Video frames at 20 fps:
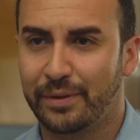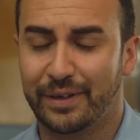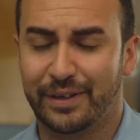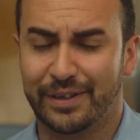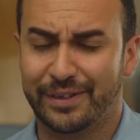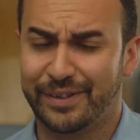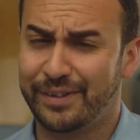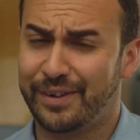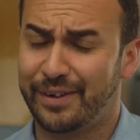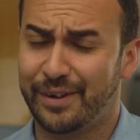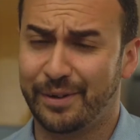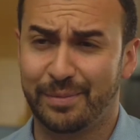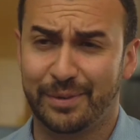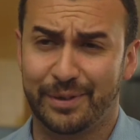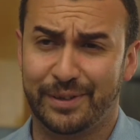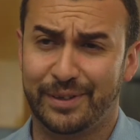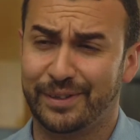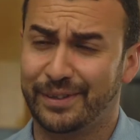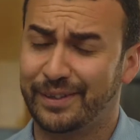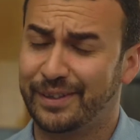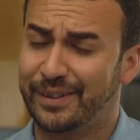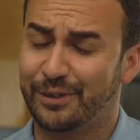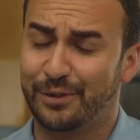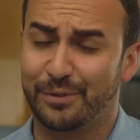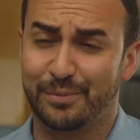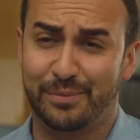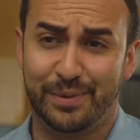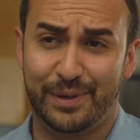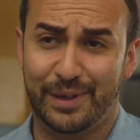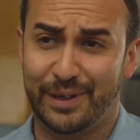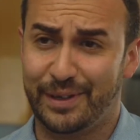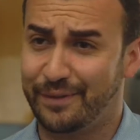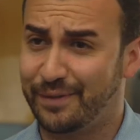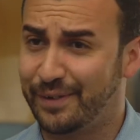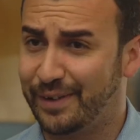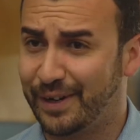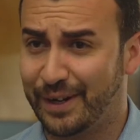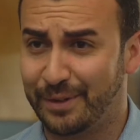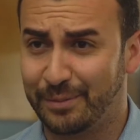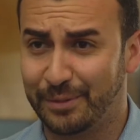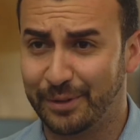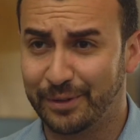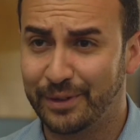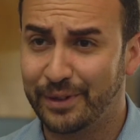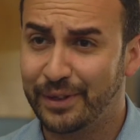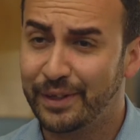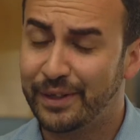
a startup is a completely different animal.